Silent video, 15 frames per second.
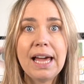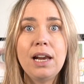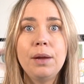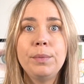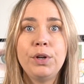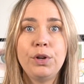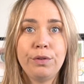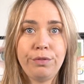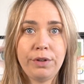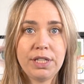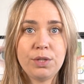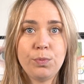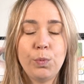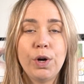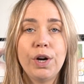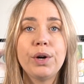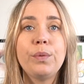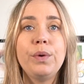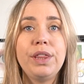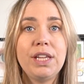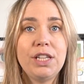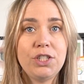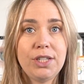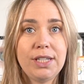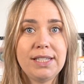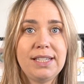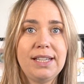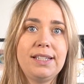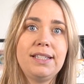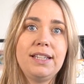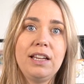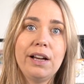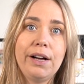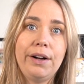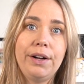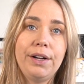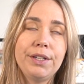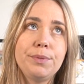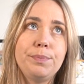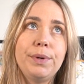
element of written work within GCSE art,